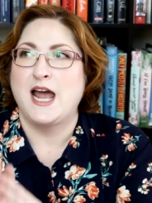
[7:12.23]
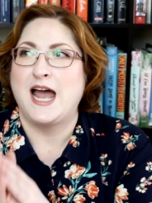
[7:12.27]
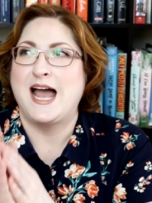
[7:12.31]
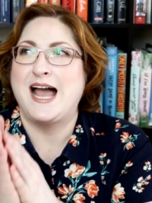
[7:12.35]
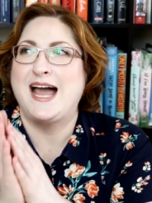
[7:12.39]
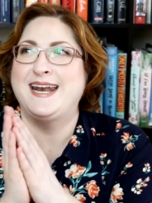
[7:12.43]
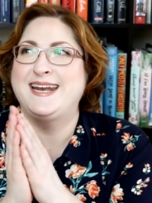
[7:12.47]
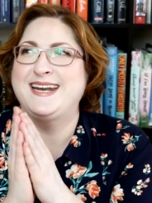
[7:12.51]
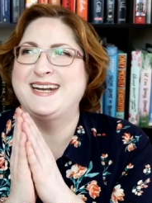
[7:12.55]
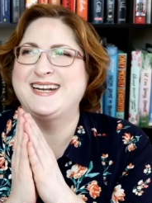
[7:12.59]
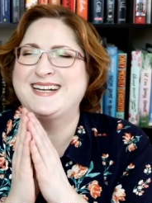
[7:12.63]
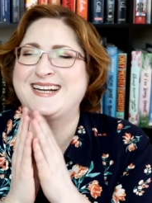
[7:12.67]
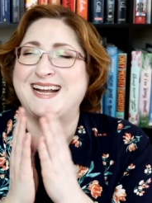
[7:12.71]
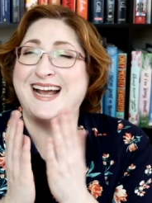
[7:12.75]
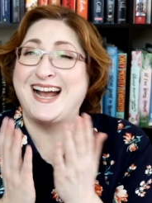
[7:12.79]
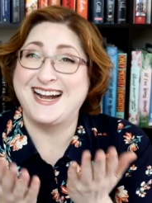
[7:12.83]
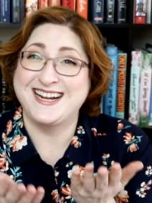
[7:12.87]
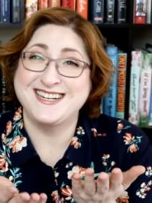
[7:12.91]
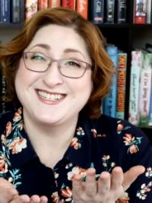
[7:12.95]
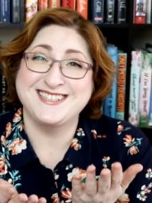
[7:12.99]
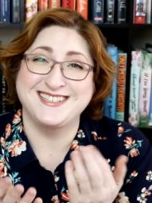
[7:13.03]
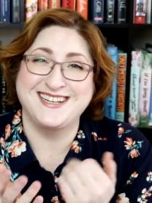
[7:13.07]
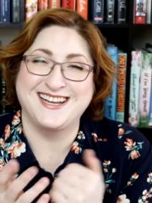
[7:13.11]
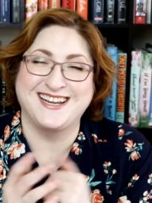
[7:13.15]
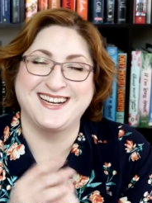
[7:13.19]
and it
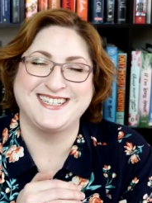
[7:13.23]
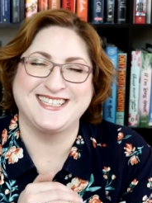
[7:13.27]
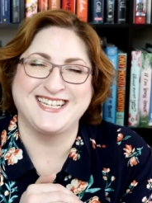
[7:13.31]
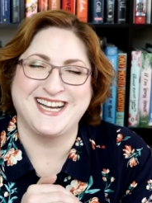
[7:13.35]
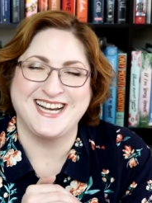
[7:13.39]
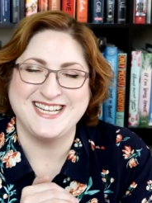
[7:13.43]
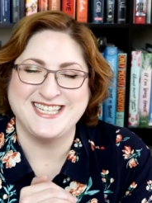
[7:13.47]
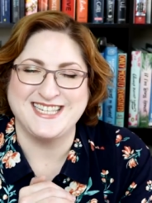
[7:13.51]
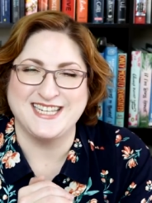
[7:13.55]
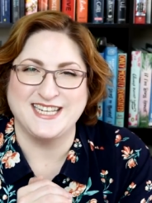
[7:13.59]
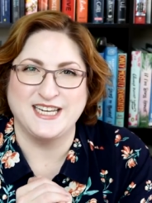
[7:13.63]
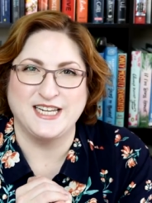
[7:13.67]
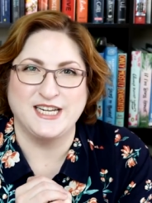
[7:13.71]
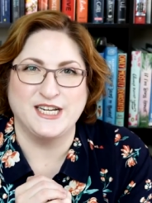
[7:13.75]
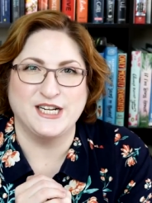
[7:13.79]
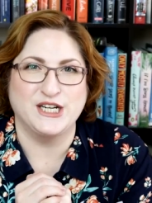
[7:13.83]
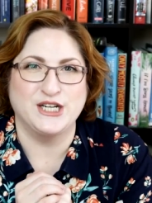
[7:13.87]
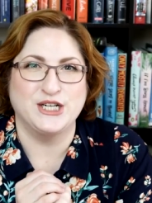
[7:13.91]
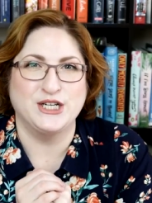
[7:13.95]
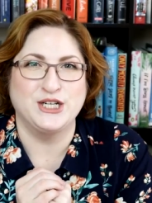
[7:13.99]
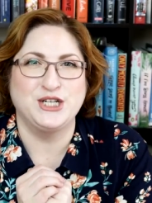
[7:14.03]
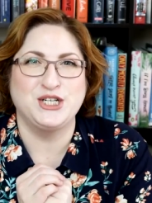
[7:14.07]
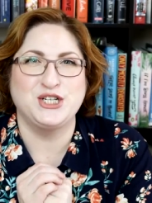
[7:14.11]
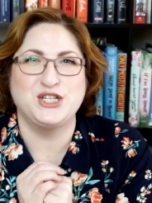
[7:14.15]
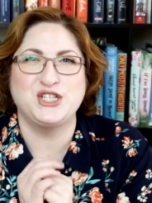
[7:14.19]
actually kind of ties in
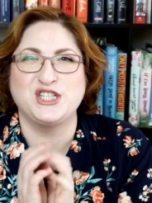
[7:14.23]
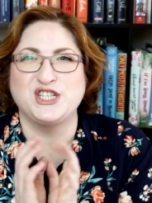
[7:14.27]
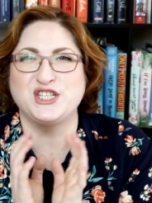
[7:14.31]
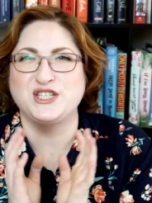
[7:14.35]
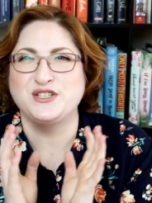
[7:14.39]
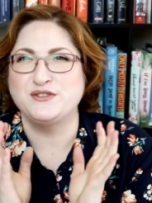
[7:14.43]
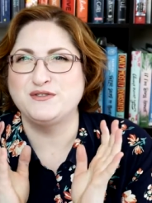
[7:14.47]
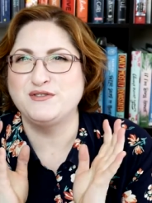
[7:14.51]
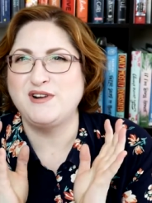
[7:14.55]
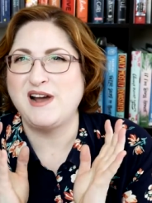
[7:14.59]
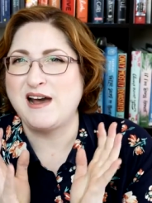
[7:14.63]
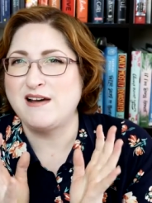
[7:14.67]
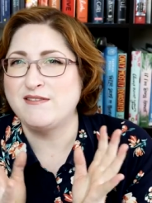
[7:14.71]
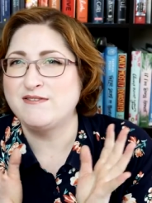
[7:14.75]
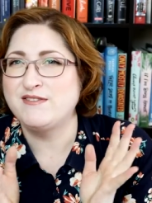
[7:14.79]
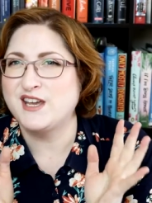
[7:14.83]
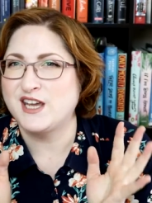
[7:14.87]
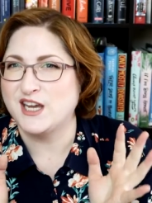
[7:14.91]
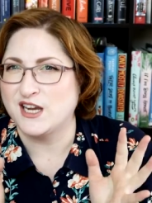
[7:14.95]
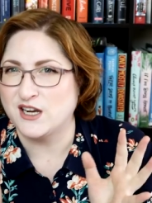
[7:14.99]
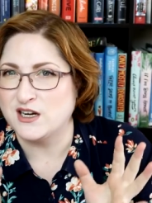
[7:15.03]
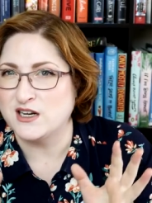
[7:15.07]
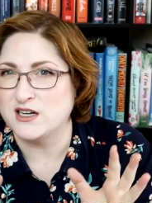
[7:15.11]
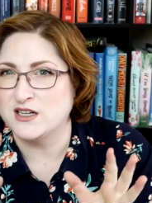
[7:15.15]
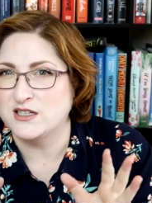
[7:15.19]
here, do you have
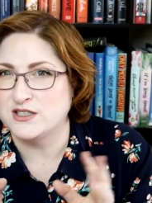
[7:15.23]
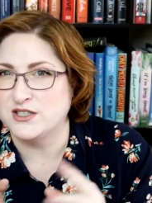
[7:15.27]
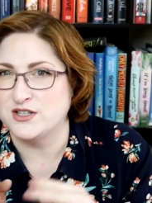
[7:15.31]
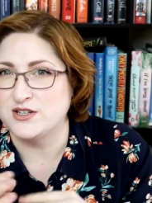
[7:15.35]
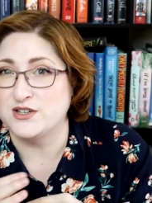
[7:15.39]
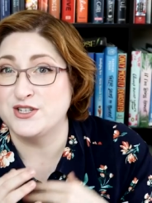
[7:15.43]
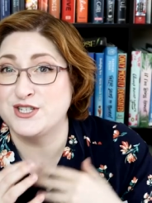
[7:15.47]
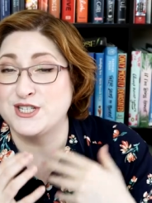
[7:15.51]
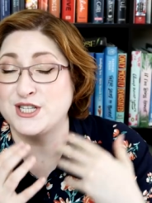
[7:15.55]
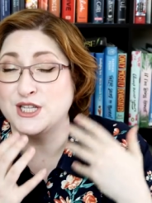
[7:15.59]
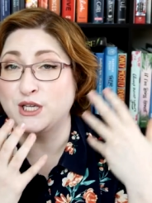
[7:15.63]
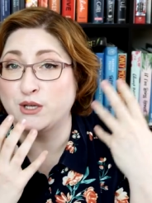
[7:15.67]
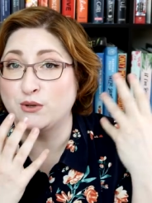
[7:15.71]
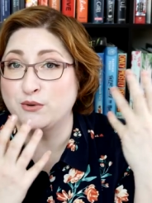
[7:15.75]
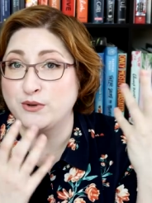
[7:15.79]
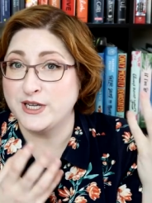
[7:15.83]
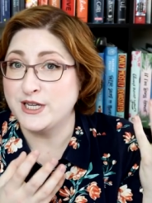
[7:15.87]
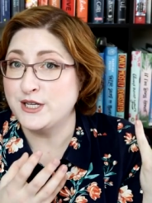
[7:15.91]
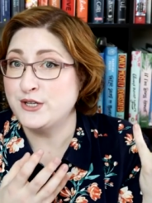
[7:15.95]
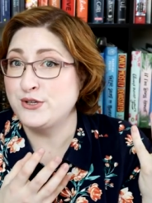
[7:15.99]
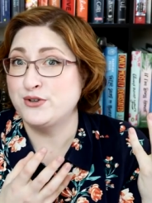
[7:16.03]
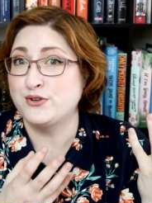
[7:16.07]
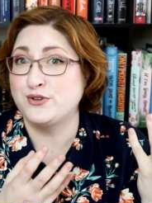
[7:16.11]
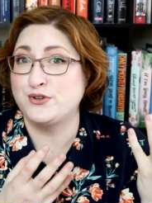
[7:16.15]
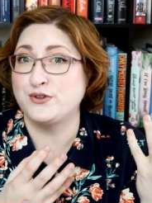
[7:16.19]
characters that you
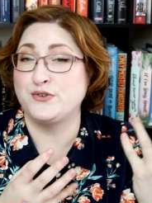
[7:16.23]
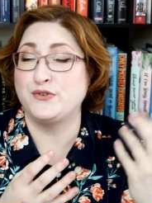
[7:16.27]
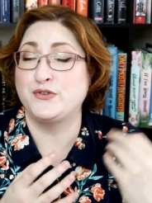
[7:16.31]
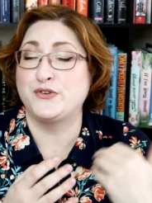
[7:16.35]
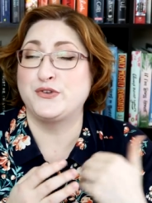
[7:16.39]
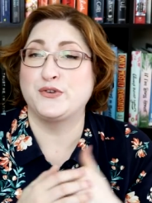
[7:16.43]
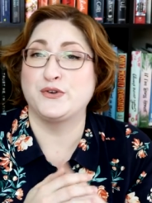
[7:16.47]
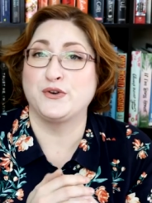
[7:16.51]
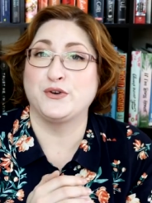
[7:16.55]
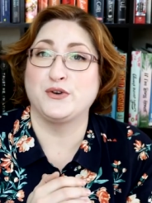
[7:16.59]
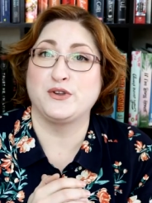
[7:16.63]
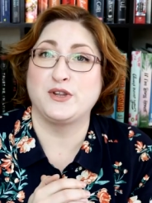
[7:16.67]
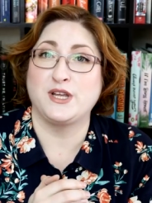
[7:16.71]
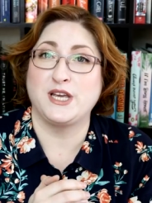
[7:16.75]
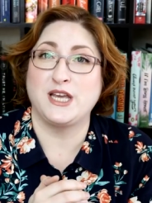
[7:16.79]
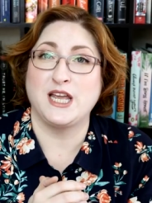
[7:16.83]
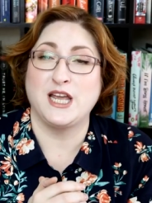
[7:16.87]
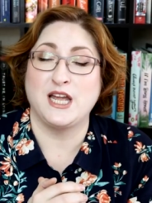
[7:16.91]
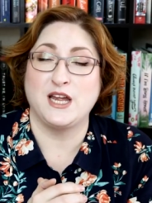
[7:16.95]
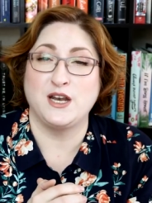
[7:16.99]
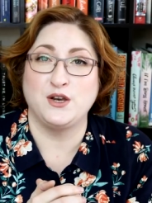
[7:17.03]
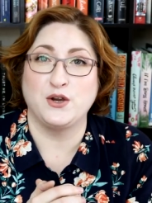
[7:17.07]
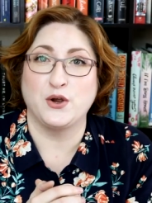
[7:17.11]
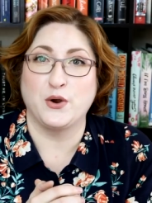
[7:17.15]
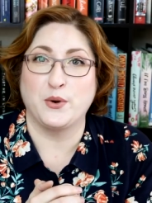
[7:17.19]
introduce early
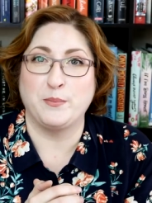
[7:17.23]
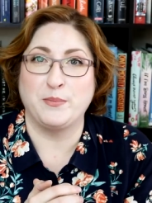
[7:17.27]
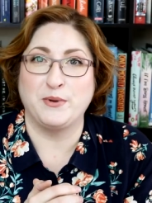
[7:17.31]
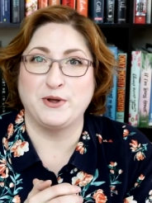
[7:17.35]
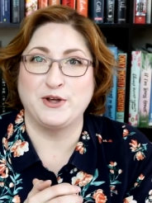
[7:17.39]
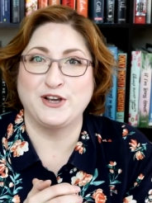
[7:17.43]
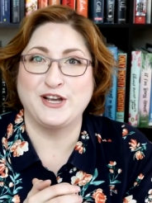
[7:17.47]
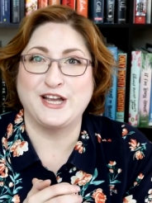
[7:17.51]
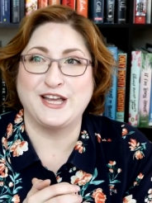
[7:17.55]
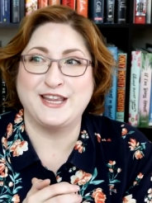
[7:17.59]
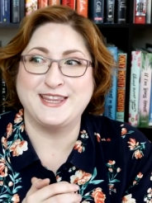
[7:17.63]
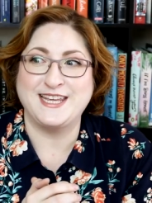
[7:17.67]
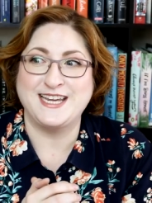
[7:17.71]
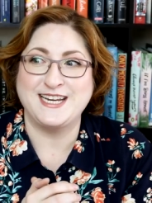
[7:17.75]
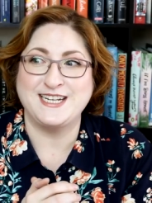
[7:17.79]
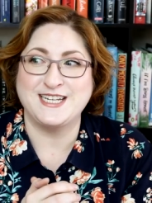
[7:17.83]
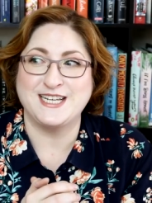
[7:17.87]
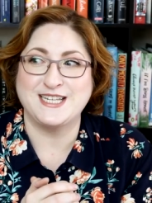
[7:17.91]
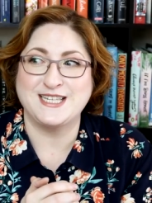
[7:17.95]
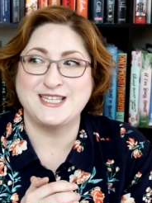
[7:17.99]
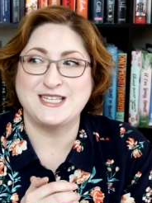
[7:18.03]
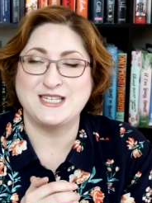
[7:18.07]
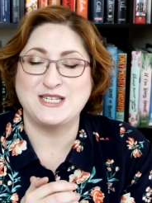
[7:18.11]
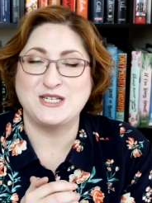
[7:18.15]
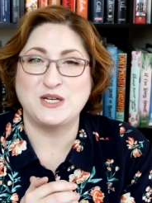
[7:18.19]
in your book and they
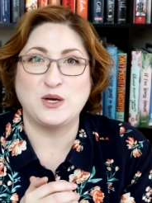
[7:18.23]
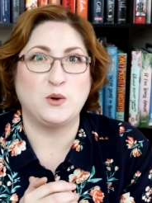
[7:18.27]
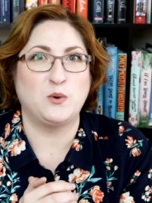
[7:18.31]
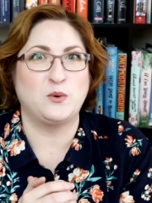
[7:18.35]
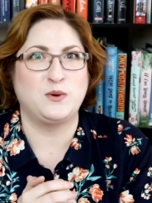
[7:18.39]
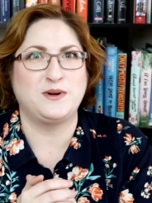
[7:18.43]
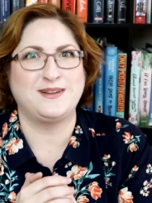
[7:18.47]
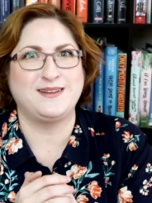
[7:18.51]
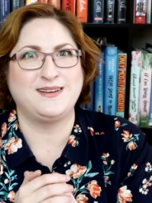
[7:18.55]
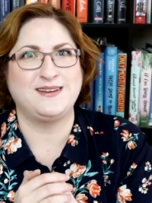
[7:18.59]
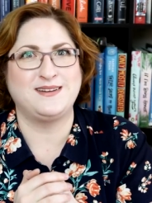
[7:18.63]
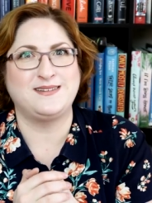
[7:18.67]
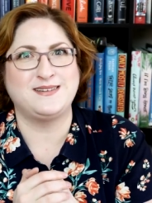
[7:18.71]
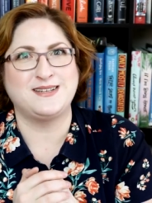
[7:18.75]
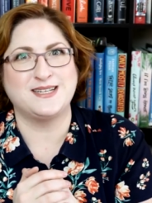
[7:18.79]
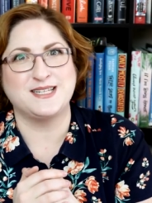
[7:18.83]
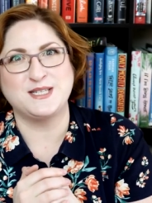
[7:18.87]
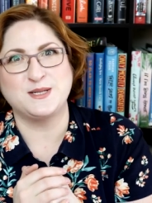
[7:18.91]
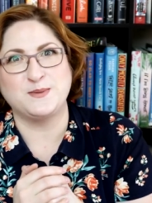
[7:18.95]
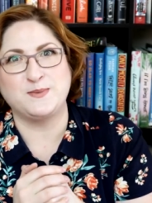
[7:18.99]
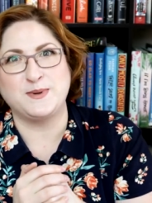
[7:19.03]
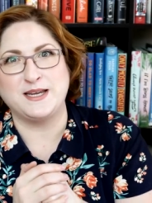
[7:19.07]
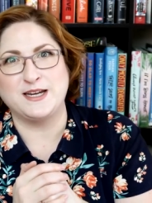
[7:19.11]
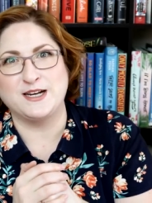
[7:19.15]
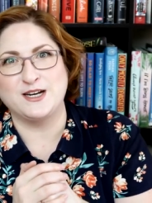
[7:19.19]
just totally
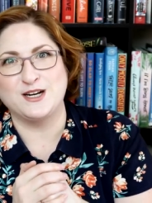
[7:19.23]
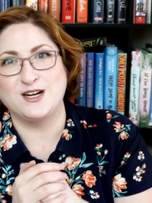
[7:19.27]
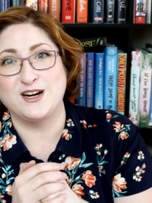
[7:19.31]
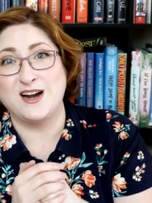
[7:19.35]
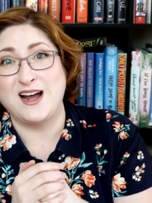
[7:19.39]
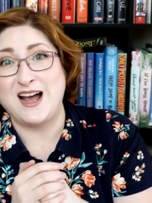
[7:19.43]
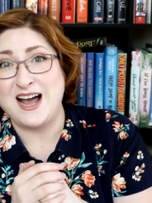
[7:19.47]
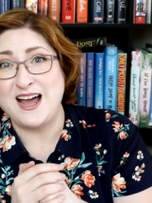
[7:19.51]
disappear?